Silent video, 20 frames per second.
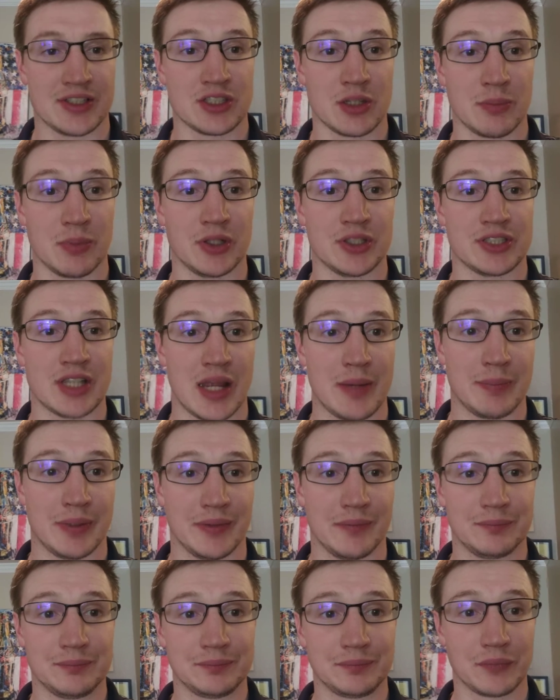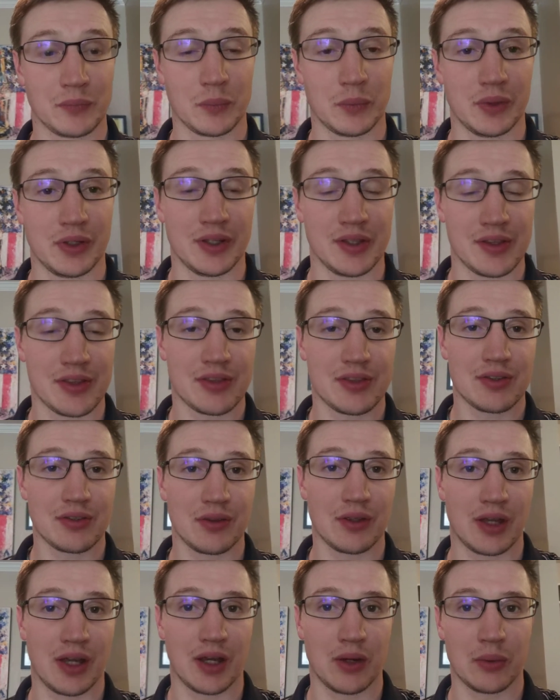summer assignment with
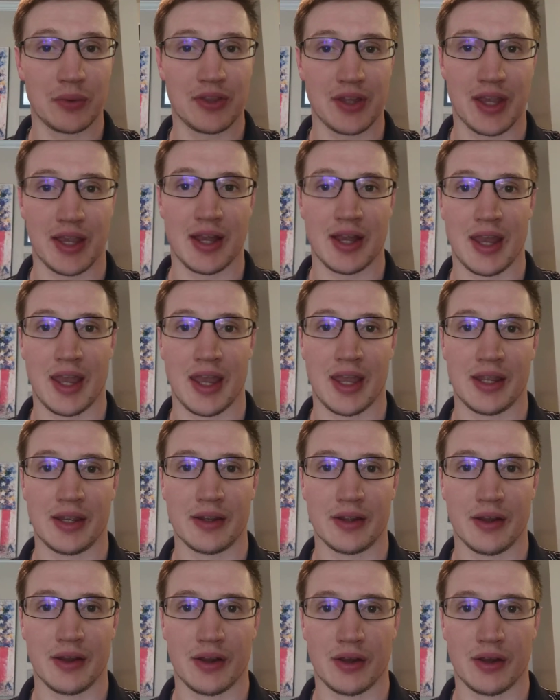AIA.